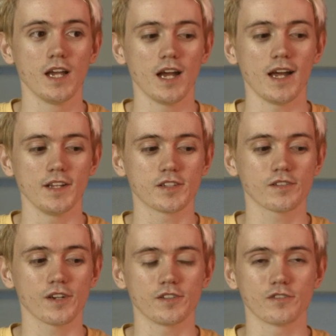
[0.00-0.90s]
and it
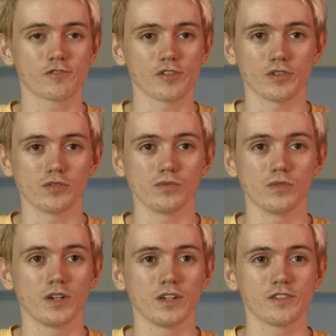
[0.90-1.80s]
started to
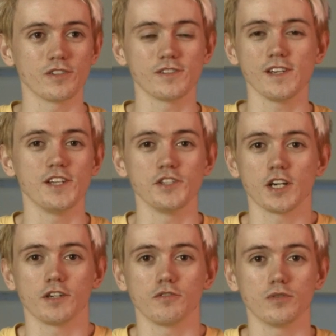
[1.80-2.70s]
struggle just in
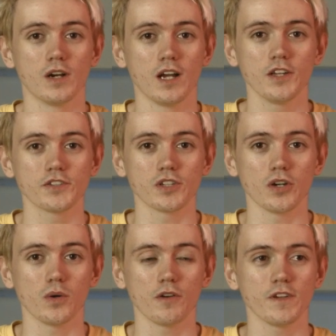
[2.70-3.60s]
general.
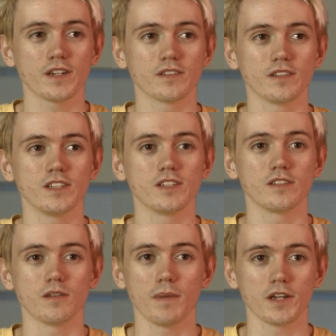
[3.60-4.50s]
So I think this
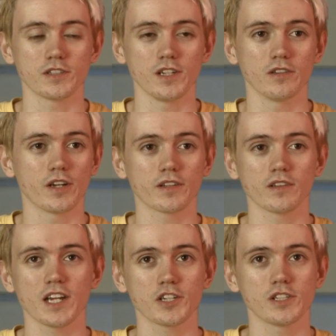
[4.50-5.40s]
is the best year. Like
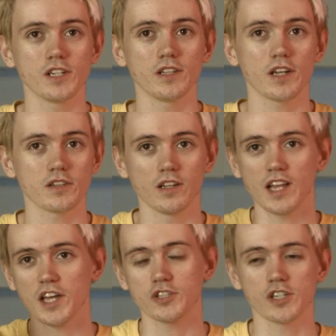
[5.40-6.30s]
last year, the
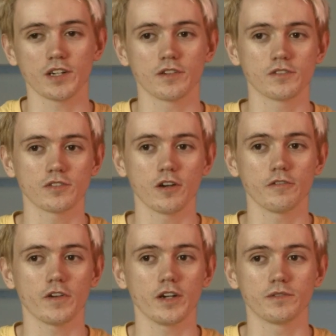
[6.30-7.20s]
last gen
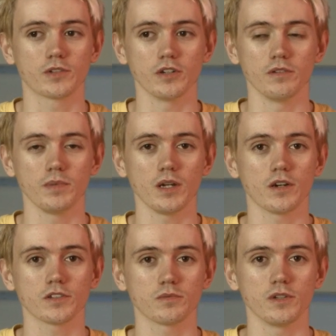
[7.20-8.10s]
stuff I couldn't be
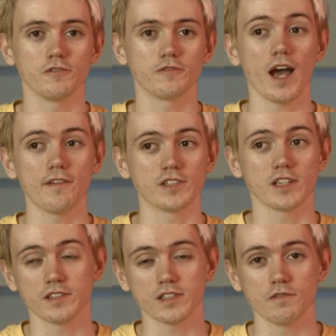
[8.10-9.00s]
asked with. I have a
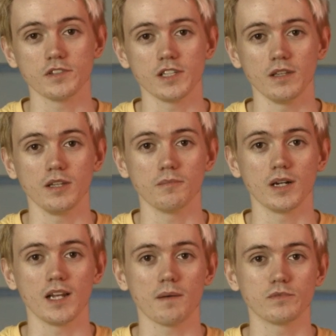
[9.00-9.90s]
1070 in
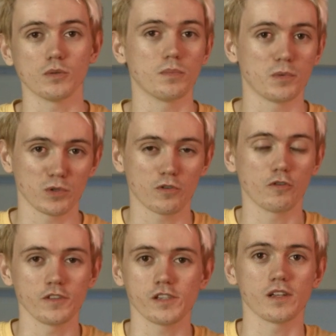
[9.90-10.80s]
my laptop, but of
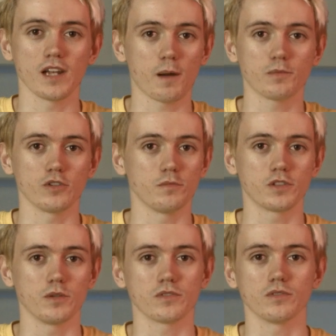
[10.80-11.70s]
course it's a laptop,
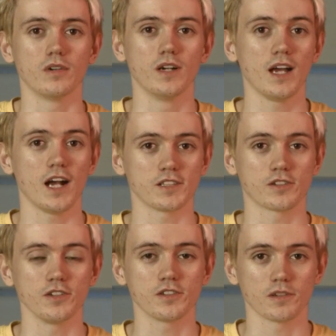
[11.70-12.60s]
so it's not as
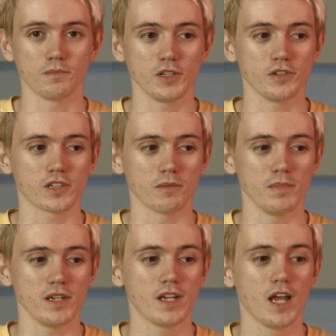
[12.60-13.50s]
good as a computer can
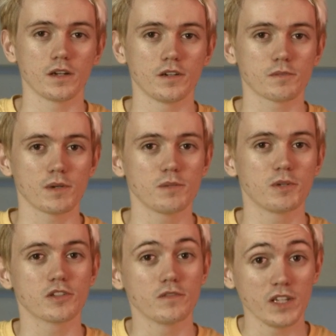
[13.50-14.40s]
be, especially
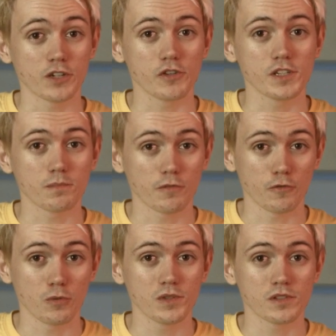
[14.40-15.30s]
because of the increase in
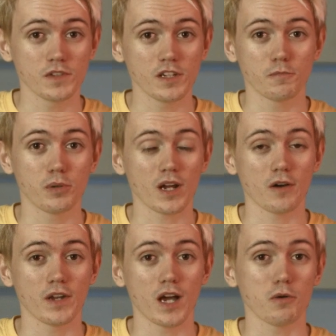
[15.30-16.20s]
performance NVIDIA have put
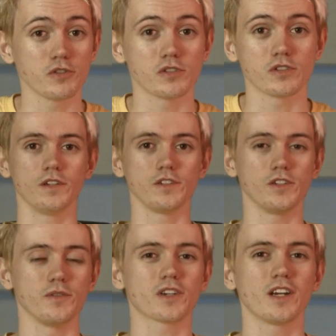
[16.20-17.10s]
out now. It's just,
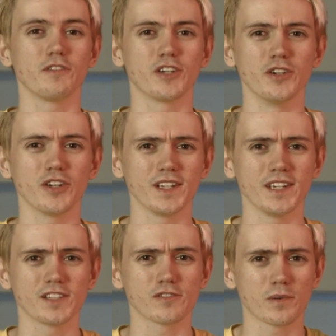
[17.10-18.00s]
you know, it's kind of a good
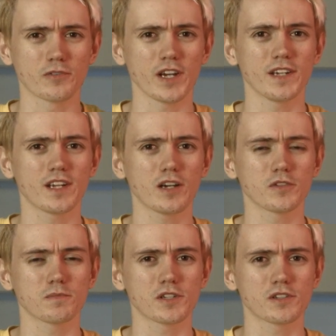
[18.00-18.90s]
idea to upgrade now,
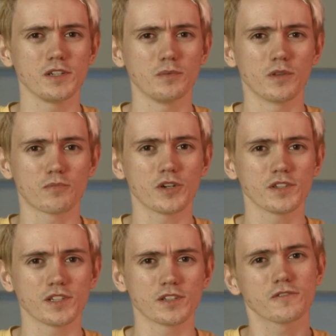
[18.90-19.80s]
especially with the
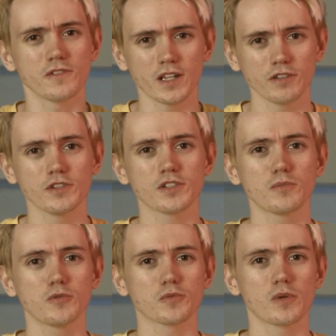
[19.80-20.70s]
pricing is fairly
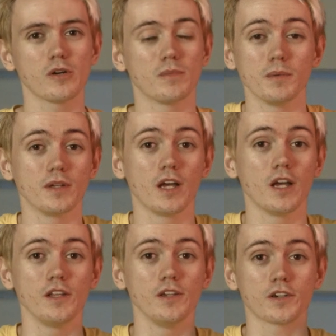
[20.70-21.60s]
reasonable as well. Maybe
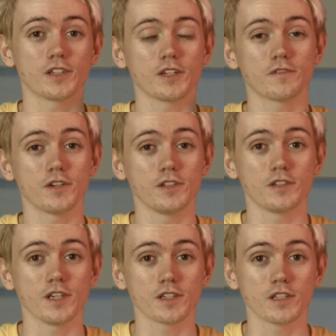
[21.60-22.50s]
the RTX
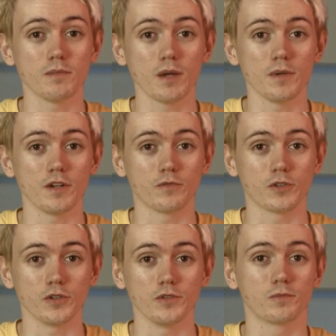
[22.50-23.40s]
3060 may be a
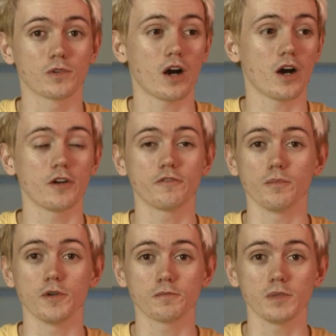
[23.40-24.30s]
good card for
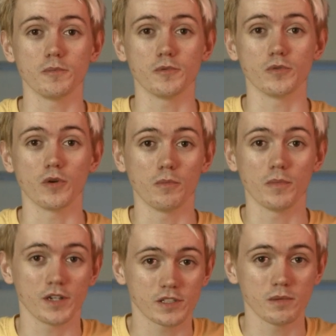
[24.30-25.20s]
most people on
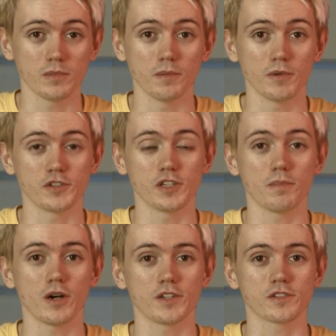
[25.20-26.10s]
my similar budget,
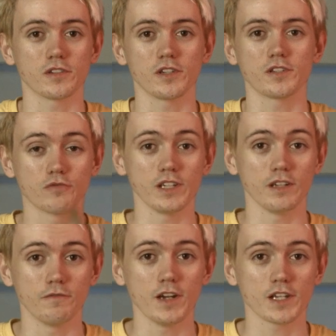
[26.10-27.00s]
but I decided to really
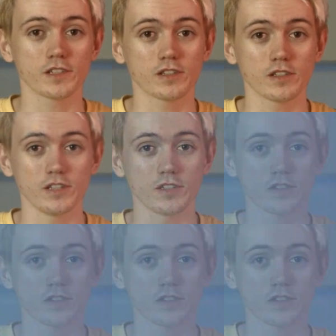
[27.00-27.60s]
invest this